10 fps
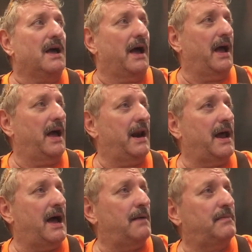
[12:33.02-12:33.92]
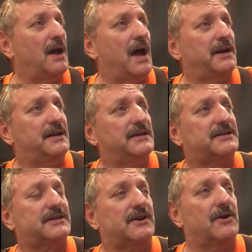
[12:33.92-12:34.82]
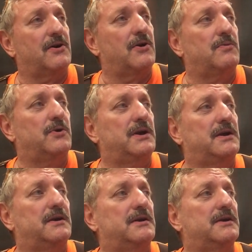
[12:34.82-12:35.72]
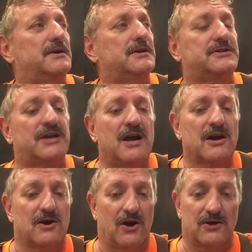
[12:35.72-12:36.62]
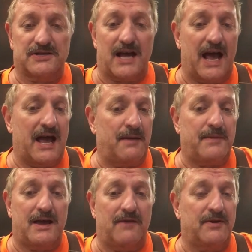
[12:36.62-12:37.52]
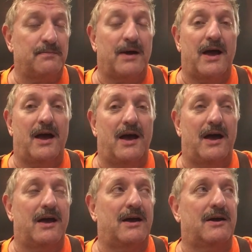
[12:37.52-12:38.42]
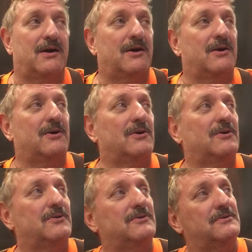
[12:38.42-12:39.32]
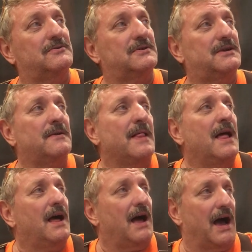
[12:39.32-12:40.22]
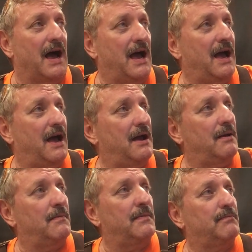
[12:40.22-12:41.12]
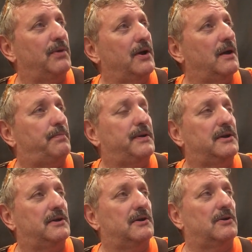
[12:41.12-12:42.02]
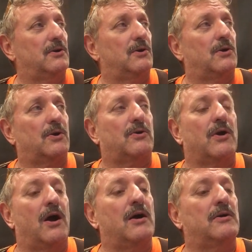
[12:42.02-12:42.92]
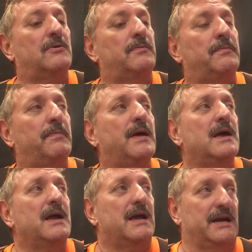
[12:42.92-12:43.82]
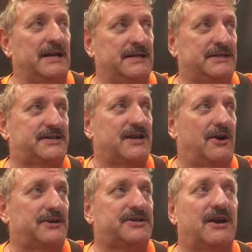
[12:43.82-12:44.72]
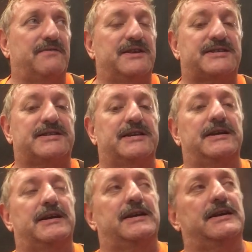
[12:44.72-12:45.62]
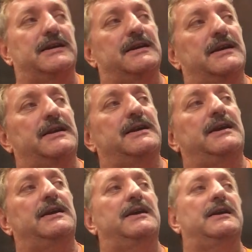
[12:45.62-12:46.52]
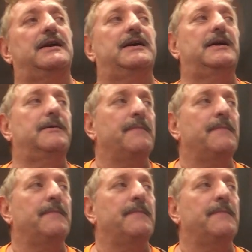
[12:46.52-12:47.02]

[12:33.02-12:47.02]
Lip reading: and I'm not discouraged, 'cause I'm heaven bound. I'm but a pilgrim in search of the city.